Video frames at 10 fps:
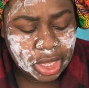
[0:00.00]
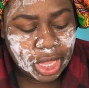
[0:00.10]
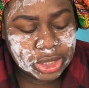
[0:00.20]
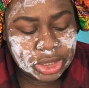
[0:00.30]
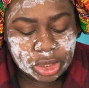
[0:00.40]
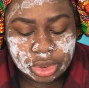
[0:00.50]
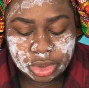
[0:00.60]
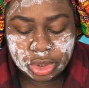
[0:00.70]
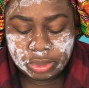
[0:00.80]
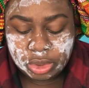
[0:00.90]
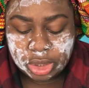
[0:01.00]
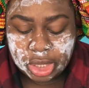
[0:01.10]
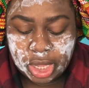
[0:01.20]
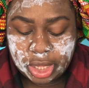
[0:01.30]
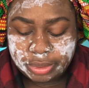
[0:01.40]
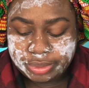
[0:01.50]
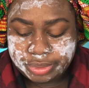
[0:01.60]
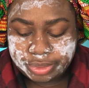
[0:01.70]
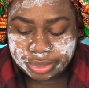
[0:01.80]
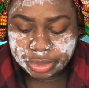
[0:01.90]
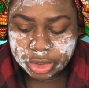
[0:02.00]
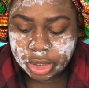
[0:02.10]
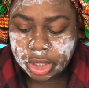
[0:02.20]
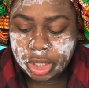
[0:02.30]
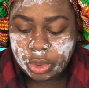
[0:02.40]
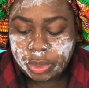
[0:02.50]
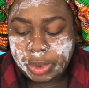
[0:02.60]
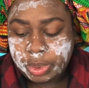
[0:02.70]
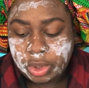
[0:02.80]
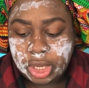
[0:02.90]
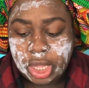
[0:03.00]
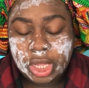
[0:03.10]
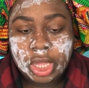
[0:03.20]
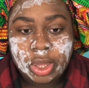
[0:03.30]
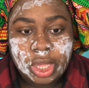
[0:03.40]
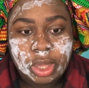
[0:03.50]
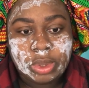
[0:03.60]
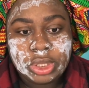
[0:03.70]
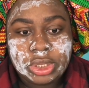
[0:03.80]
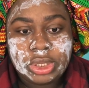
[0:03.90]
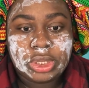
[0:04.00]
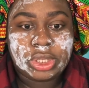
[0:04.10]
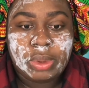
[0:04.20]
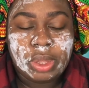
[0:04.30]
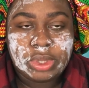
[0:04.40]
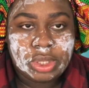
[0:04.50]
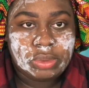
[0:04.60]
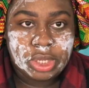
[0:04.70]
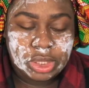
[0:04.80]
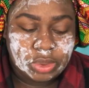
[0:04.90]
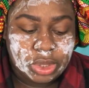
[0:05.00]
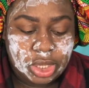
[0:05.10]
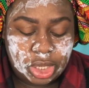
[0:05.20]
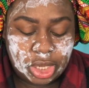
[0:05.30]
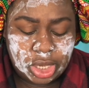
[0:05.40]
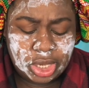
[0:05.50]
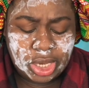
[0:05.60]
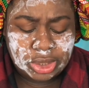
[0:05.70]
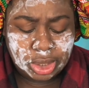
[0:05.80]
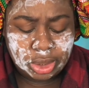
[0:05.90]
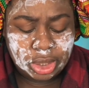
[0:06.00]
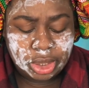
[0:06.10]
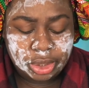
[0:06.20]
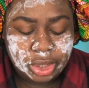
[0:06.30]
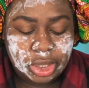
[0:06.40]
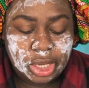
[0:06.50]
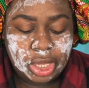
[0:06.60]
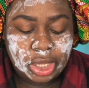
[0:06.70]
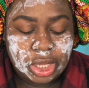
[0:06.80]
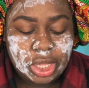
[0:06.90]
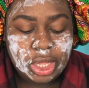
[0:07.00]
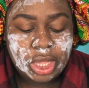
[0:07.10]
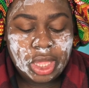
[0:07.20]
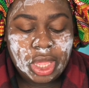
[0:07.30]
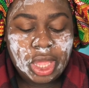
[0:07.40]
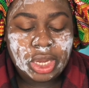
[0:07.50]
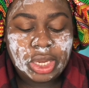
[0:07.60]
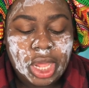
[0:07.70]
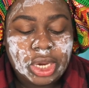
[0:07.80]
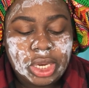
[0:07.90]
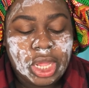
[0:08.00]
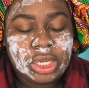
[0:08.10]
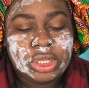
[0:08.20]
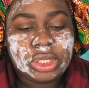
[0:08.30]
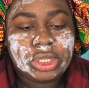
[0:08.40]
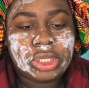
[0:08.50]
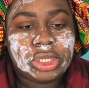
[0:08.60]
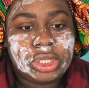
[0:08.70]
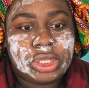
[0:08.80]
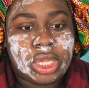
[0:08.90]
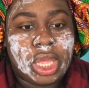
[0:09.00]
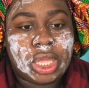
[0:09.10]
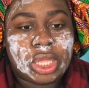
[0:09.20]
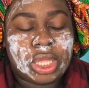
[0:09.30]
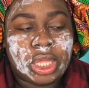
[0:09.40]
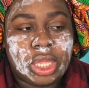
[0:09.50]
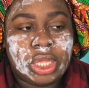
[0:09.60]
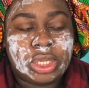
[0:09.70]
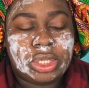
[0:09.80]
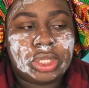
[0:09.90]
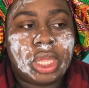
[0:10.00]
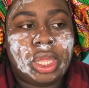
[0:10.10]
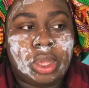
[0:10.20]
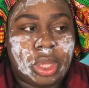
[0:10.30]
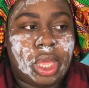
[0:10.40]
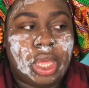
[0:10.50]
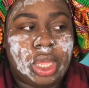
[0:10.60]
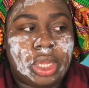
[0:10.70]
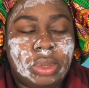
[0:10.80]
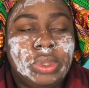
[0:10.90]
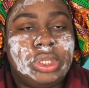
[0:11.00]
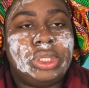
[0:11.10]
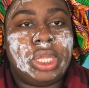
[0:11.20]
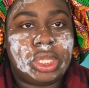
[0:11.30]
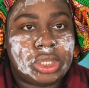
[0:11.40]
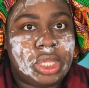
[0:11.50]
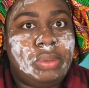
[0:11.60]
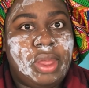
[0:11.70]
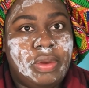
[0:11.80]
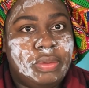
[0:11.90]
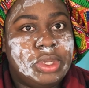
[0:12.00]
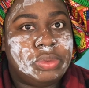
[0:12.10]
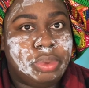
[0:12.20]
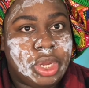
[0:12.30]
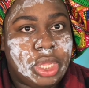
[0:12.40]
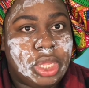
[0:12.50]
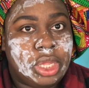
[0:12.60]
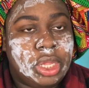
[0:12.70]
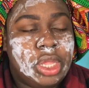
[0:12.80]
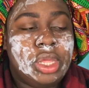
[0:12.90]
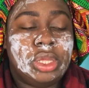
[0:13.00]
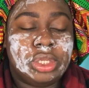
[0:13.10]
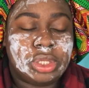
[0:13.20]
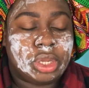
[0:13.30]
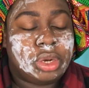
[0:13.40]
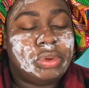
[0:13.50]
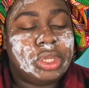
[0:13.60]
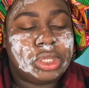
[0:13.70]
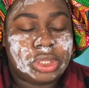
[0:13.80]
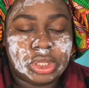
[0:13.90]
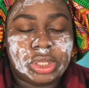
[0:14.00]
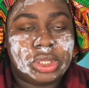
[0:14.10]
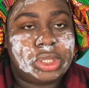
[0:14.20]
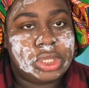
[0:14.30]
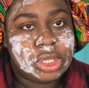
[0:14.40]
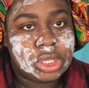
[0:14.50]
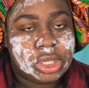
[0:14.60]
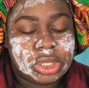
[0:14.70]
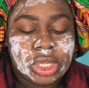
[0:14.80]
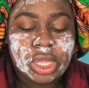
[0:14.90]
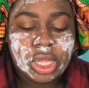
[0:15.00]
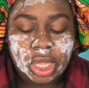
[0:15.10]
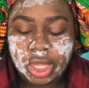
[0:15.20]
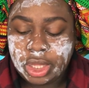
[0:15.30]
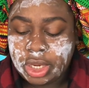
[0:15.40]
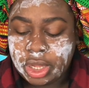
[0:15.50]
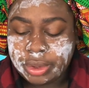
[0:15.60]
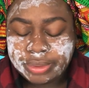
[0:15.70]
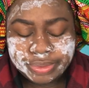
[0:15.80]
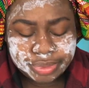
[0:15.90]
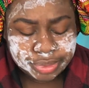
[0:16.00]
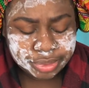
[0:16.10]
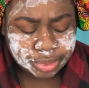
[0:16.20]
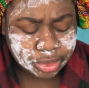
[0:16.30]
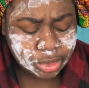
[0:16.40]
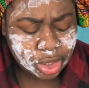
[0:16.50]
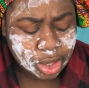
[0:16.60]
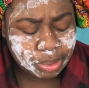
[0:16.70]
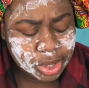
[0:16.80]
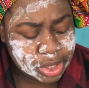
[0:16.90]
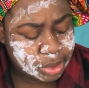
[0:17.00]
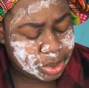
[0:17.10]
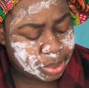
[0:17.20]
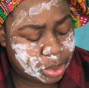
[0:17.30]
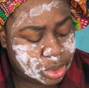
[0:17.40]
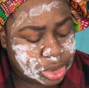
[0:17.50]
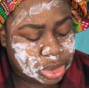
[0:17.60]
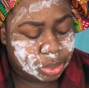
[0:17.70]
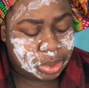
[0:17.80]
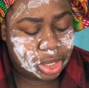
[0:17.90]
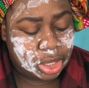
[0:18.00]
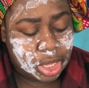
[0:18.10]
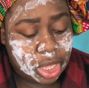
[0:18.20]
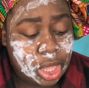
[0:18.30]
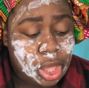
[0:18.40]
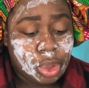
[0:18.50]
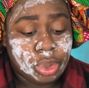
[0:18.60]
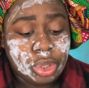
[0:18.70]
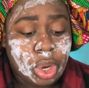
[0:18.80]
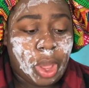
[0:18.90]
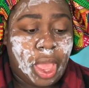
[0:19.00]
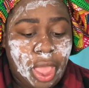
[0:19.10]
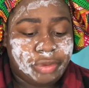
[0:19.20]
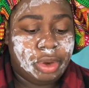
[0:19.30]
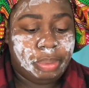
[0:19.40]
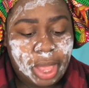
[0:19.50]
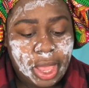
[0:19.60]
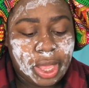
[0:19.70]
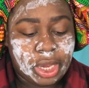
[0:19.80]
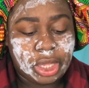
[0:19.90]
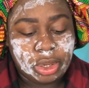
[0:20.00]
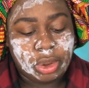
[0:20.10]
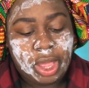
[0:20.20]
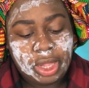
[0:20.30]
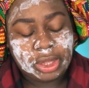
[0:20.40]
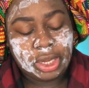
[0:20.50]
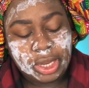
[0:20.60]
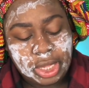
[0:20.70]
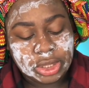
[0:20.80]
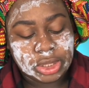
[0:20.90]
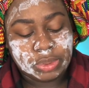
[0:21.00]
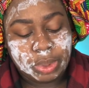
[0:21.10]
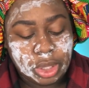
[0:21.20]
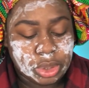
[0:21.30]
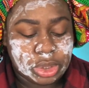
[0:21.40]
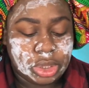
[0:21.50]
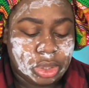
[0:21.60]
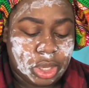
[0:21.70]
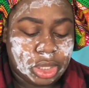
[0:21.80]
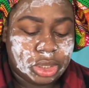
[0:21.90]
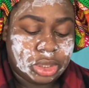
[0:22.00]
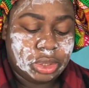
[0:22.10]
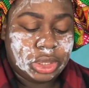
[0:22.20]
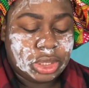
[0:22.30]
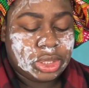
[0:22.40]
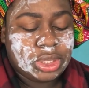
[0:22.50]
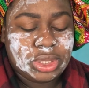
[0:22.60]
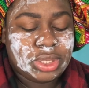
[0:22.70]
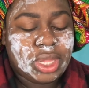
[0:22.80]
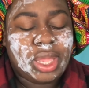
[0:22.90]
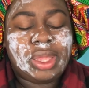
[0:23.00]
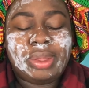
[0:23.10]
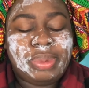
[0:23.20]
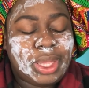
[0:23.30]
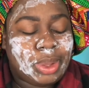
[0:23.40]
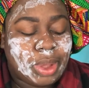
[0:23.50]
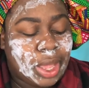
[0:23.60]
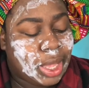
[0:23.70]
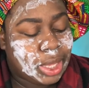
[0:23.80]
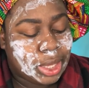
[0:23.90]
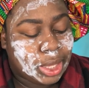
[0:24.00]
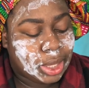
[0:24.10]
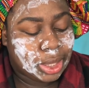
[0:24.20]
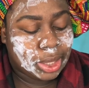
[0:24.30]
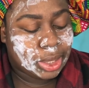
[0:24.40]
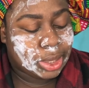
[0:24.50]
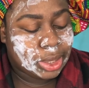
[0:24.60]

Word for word: I see on Tree Mood a lot where people are like, okay, well, then she just come out with something next week, yada, yada. And I totally agree. Like, a lot of launches could just, like, it's just like, okay, let me just take a step back from this brand because they're going to release this, this, and this. And, you know, but some people were just complaining like, well, you don't have to buy it. And you don't have to like this post. And you don't have to do this. And it's just like, be quiet.